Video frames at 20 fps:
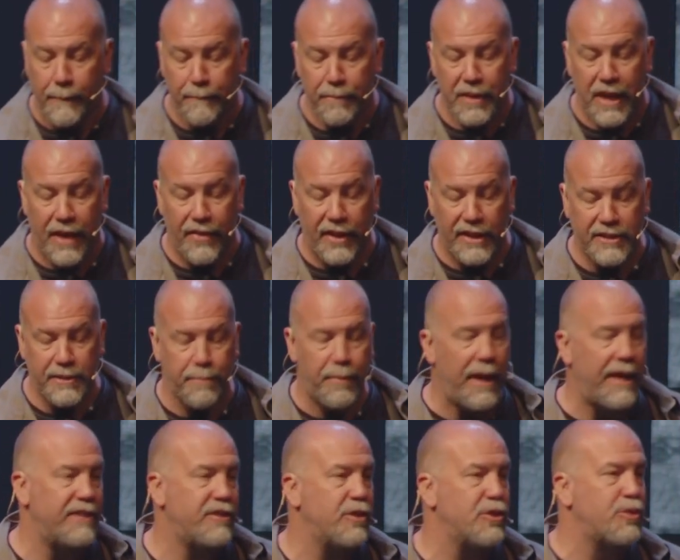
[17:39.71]
And that's a
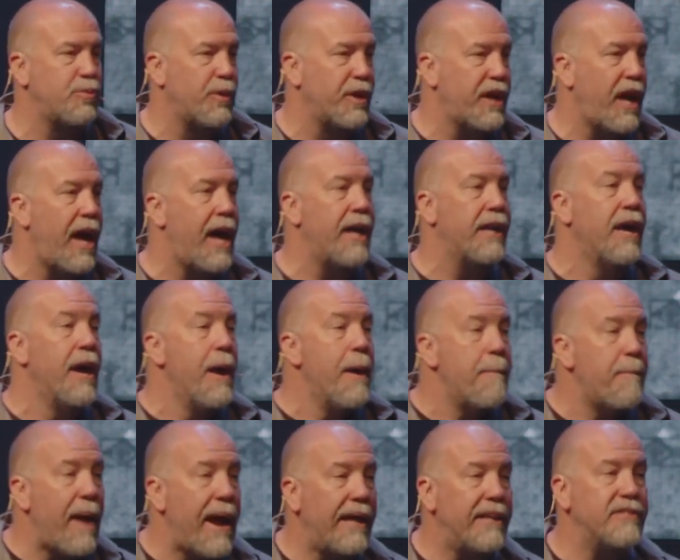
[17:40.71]
passage where God
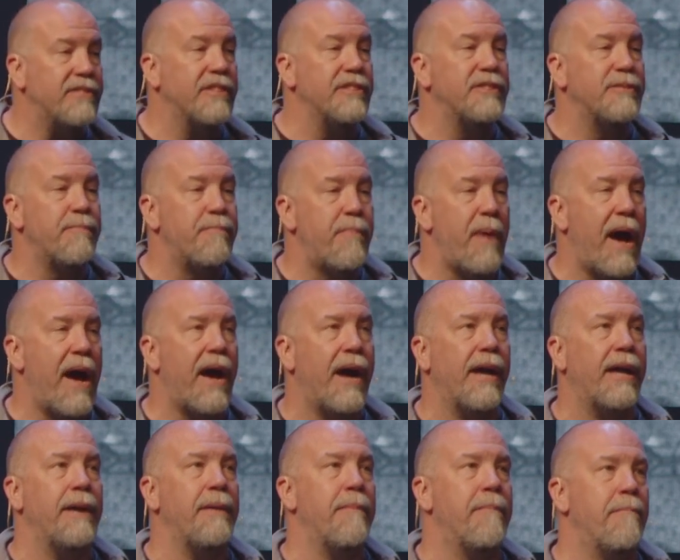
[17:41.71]
passes
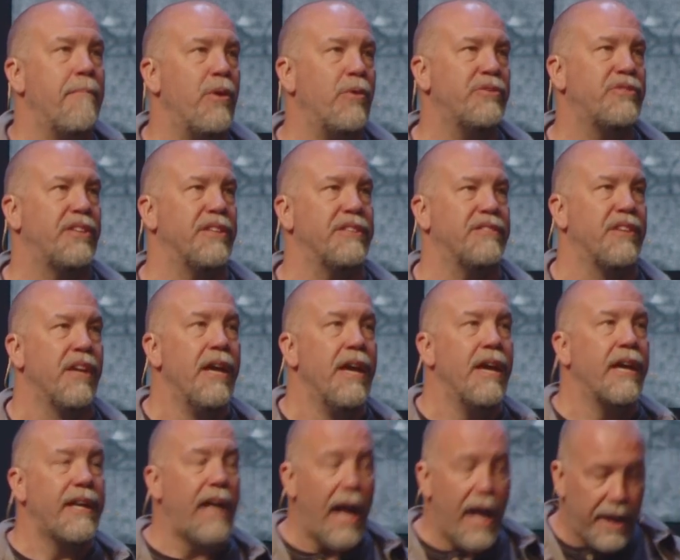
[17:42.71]
by Moses.
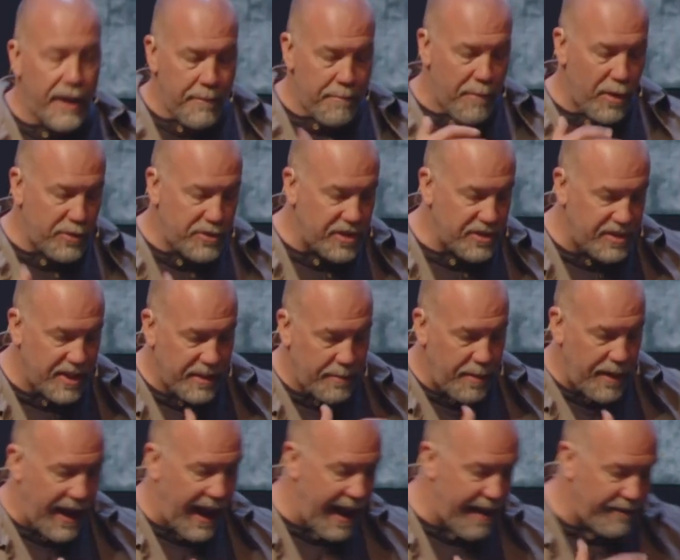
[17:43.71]
God and Moses had been having